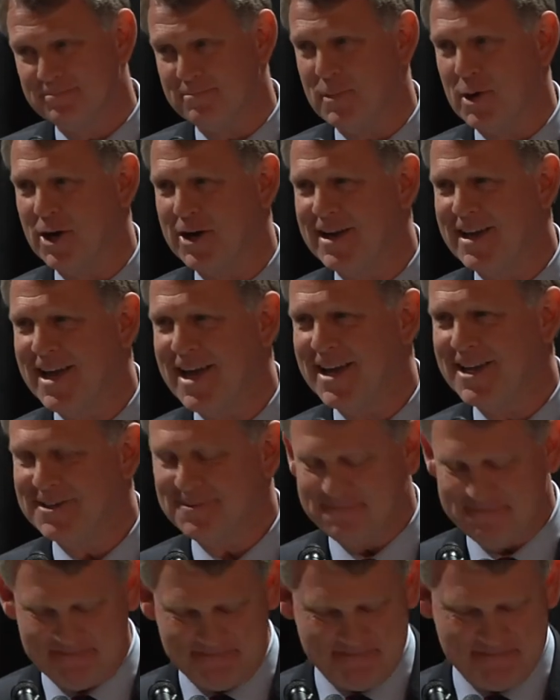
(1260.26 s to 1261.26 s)
Mary Kay.
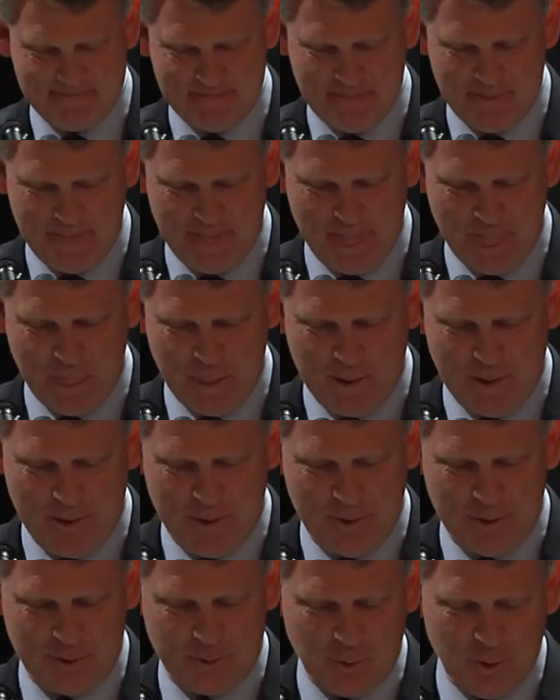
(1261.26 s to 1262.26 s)

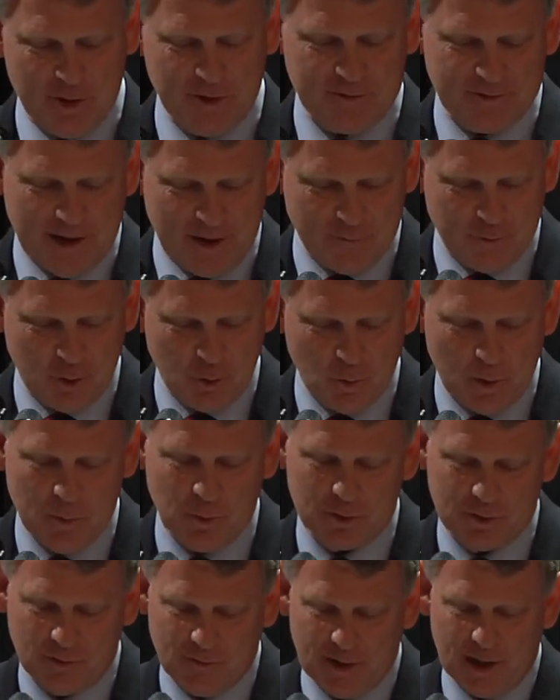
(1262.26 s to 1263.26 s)
Through this effort, we
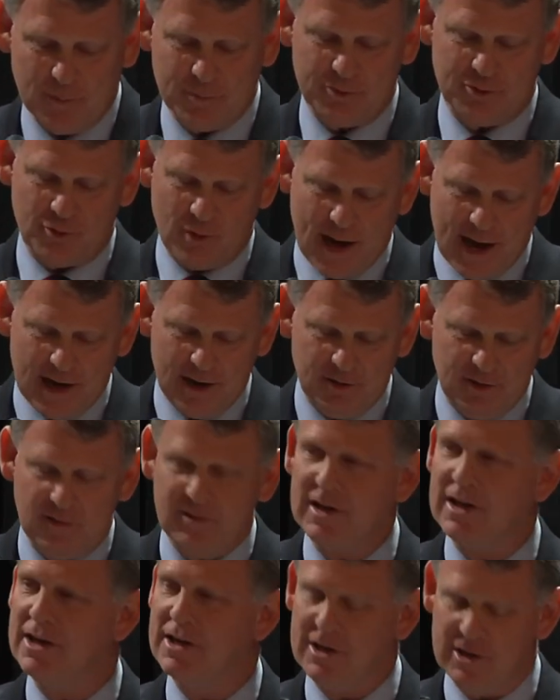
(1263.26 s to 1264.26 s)
will develop
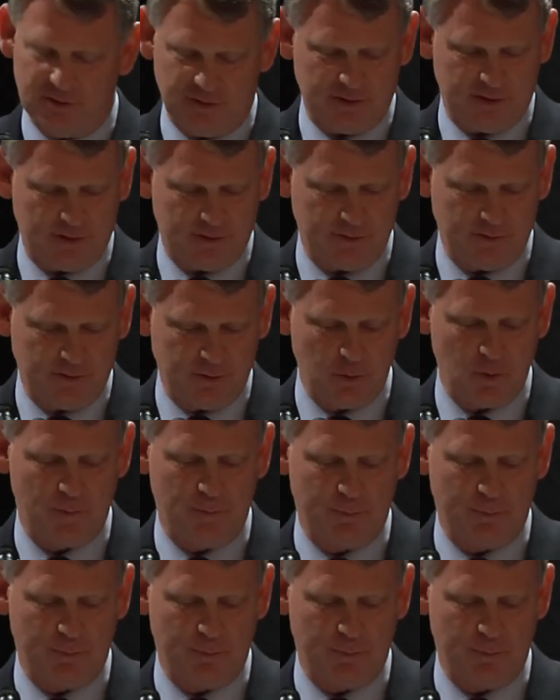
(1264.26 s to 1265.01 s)
strategies and initiatives to